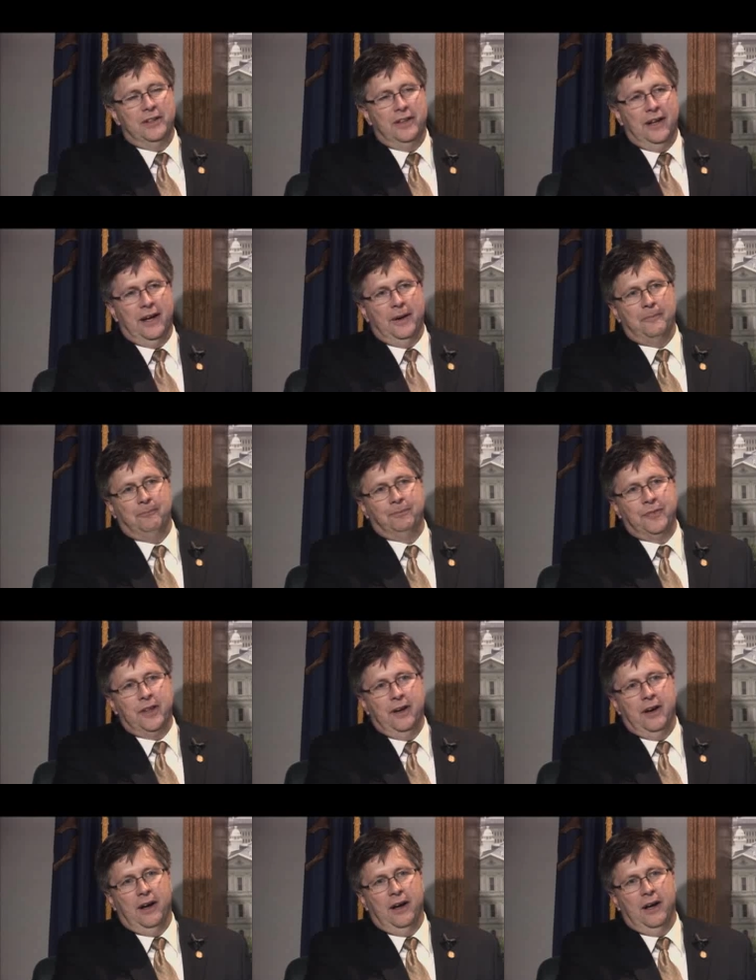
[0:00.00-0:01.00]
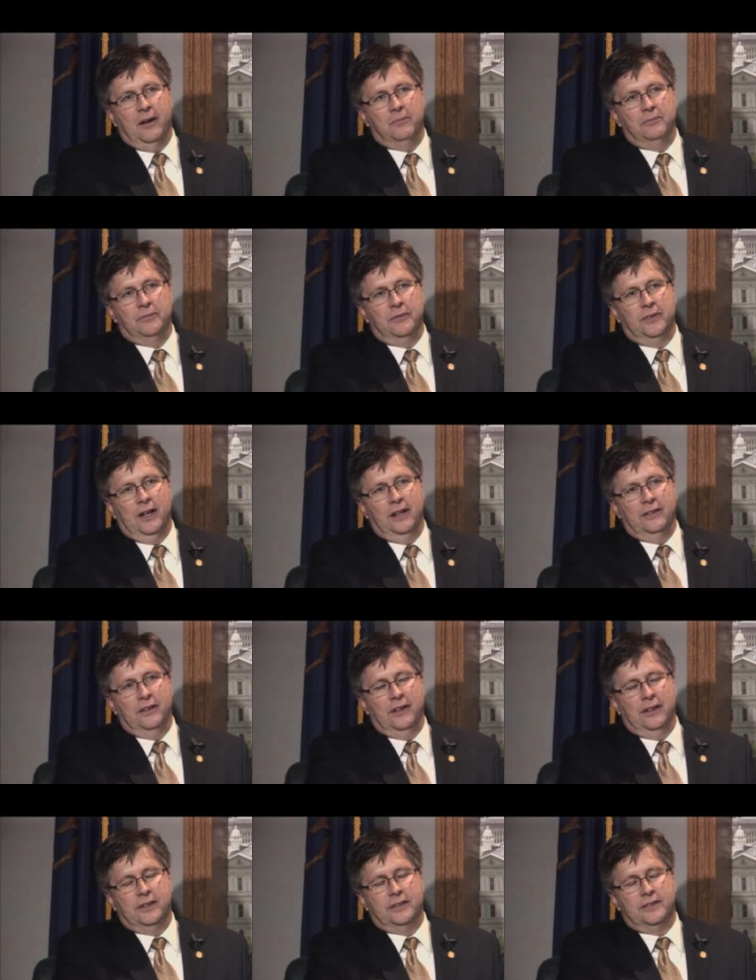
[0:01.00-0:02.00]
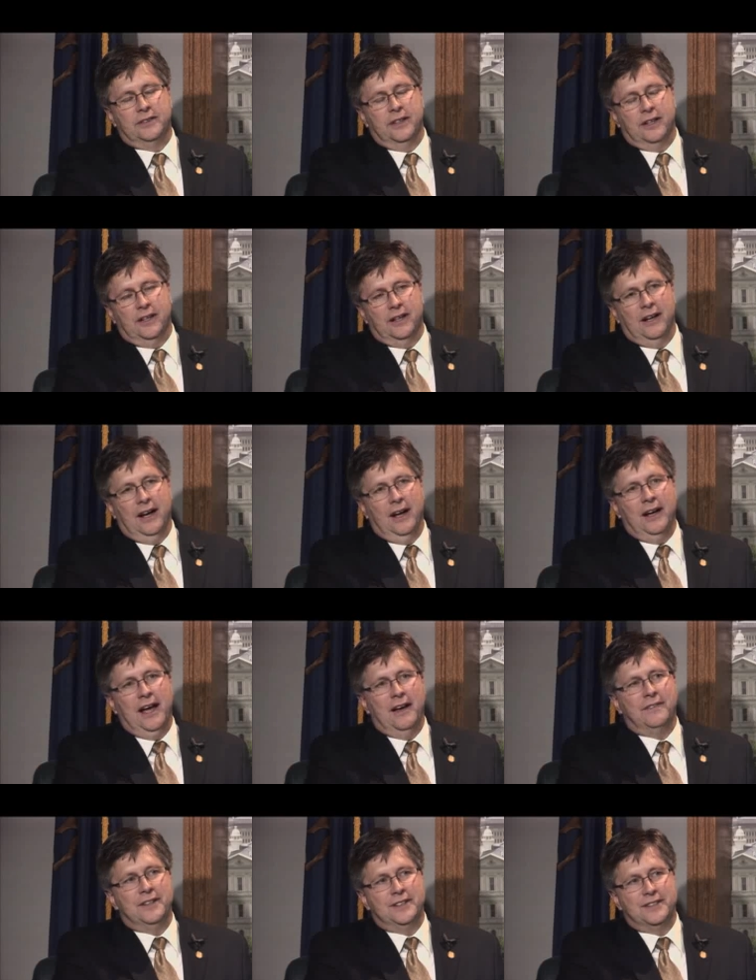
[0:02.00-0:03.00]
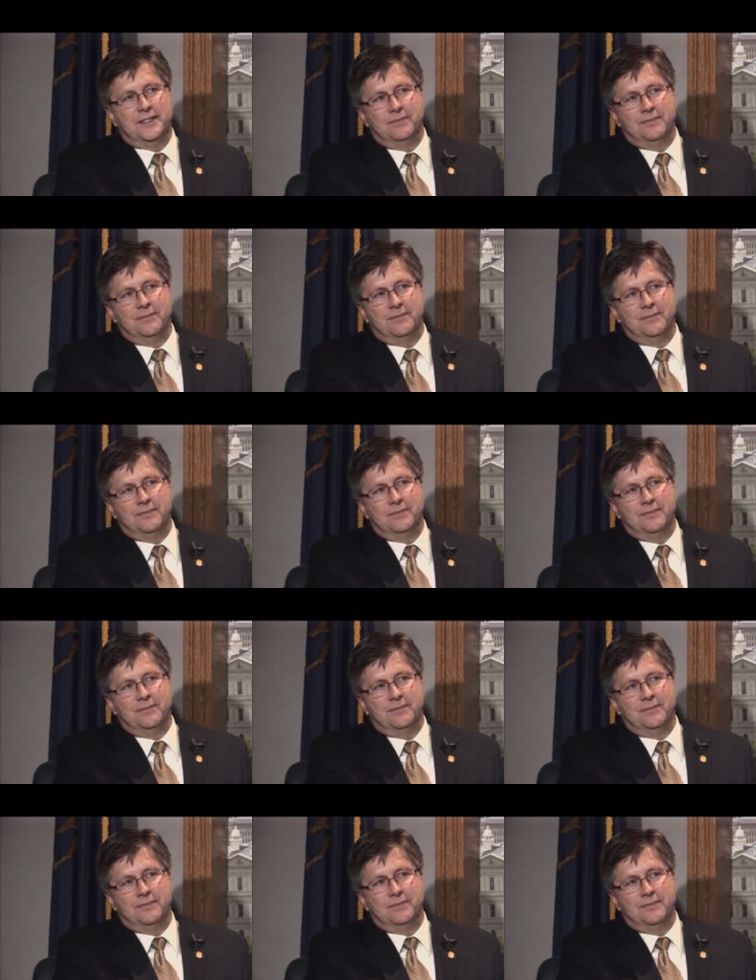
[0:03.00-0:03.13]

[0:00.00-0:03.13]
that I haven't